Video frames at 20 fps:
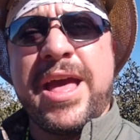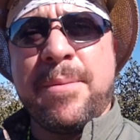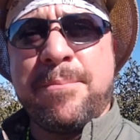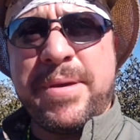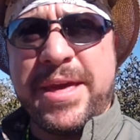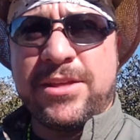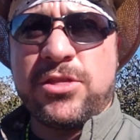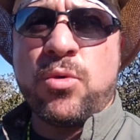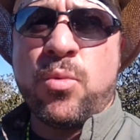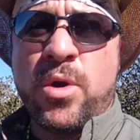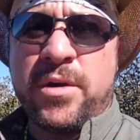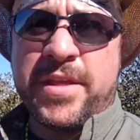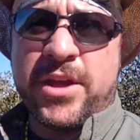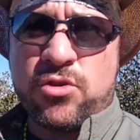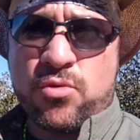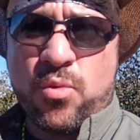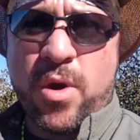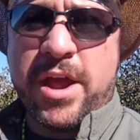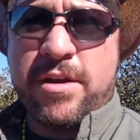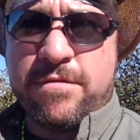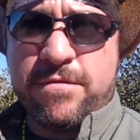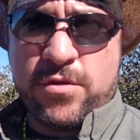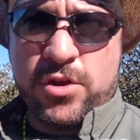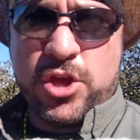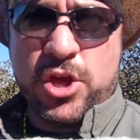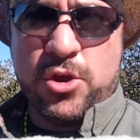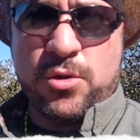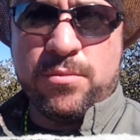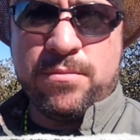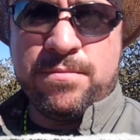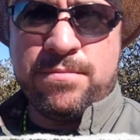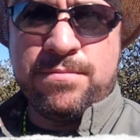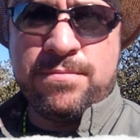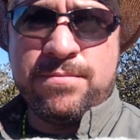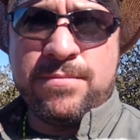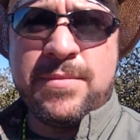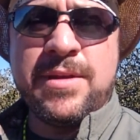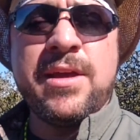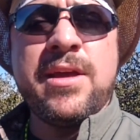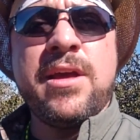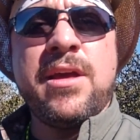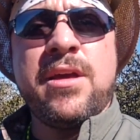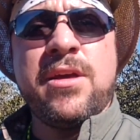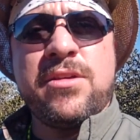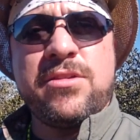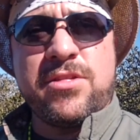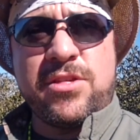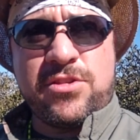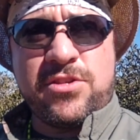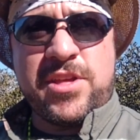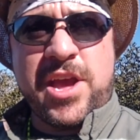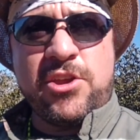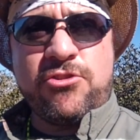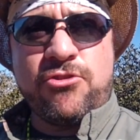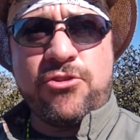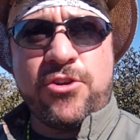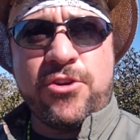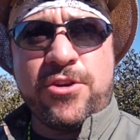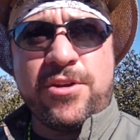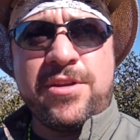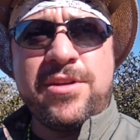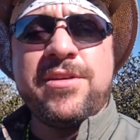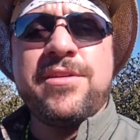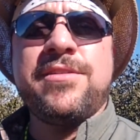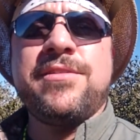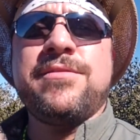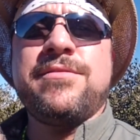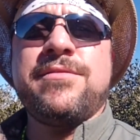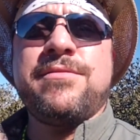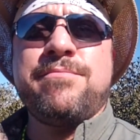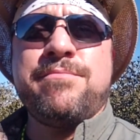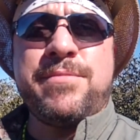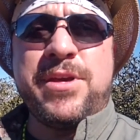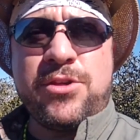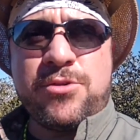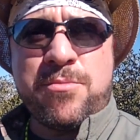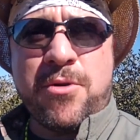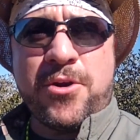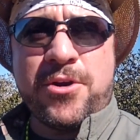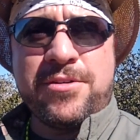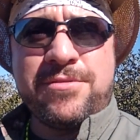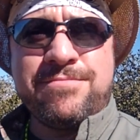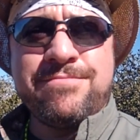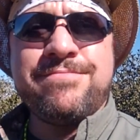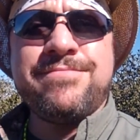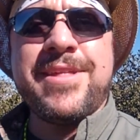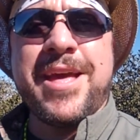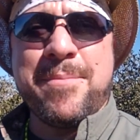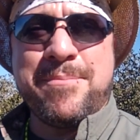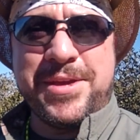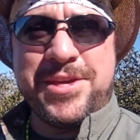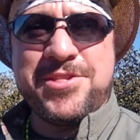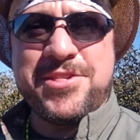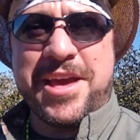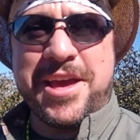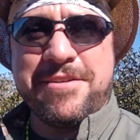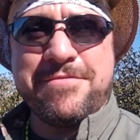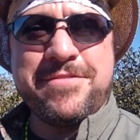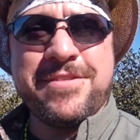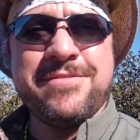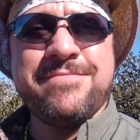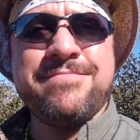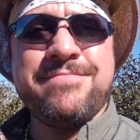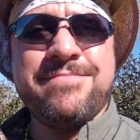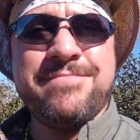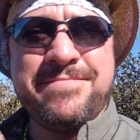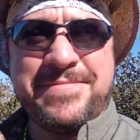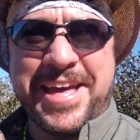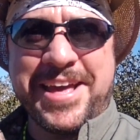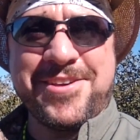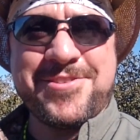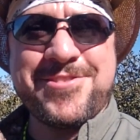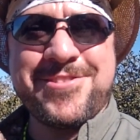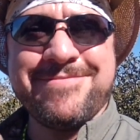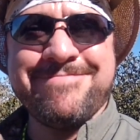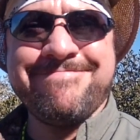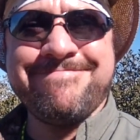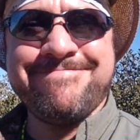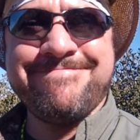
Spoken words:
and pick the one that's right for you. So this is Nature Nerd. Be smart and be safe. Thanks.